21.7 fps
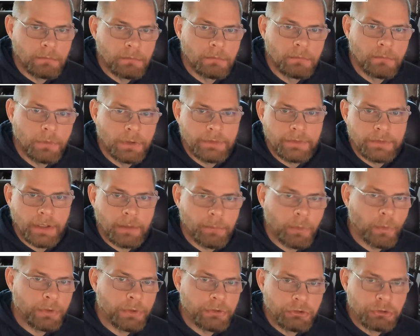what is that,
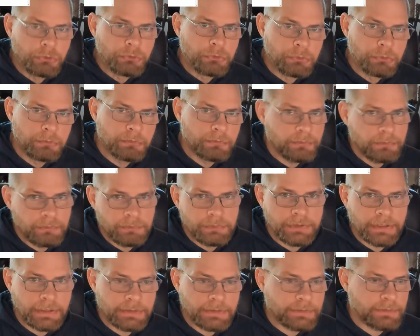
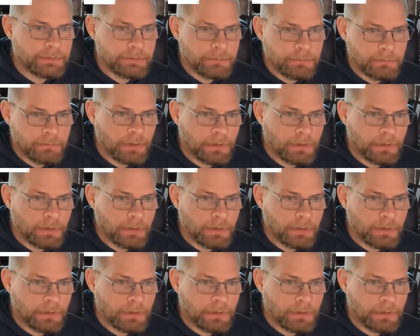0.26,